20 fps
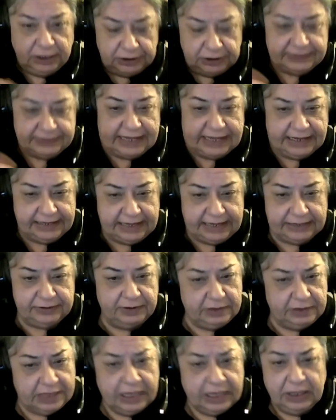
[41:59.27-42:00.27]
that kind
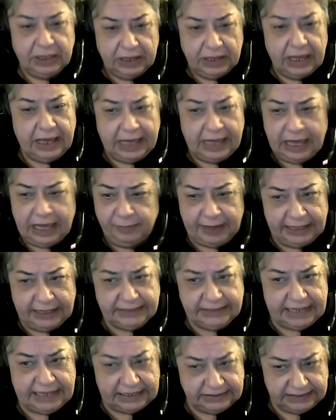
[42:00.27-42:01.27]
of. How
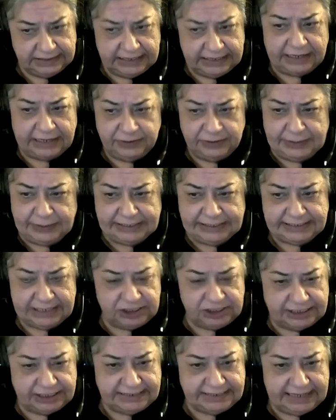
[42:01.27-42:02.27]
about that? Can we
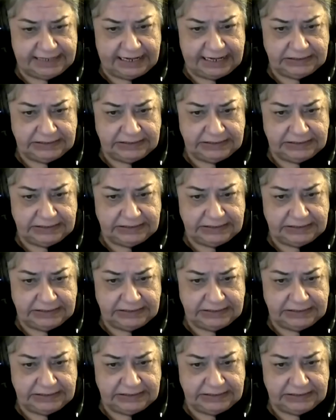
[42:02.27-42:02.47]
suggest that?